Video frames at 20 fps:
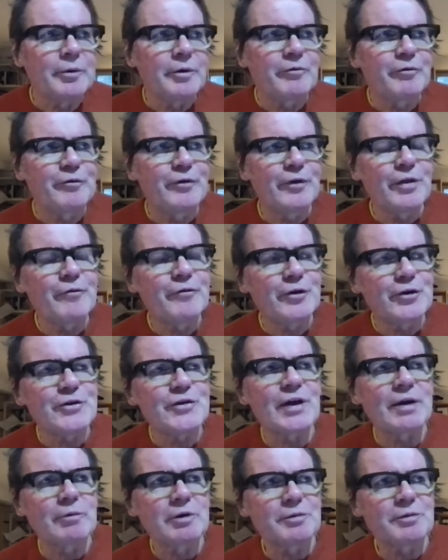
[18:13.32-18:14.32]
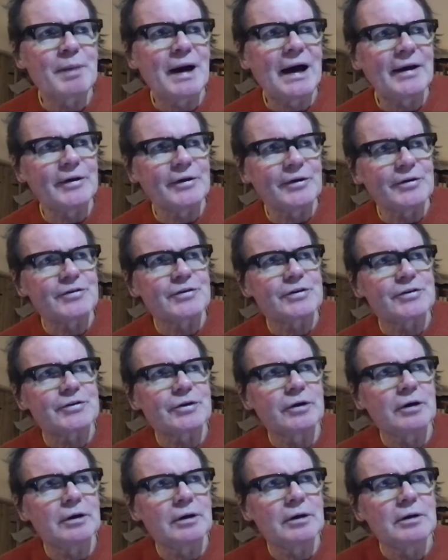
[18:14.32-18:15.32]
for the first thing was bands.
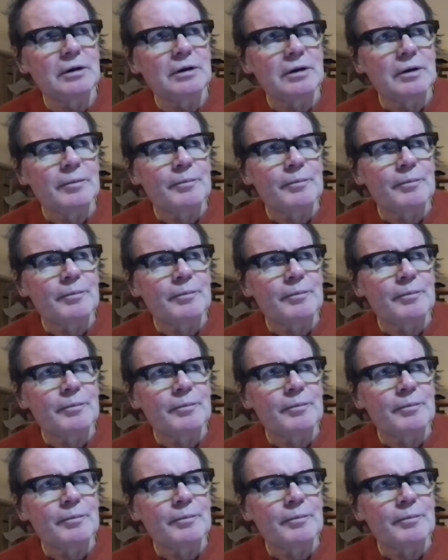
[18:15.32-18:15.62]
So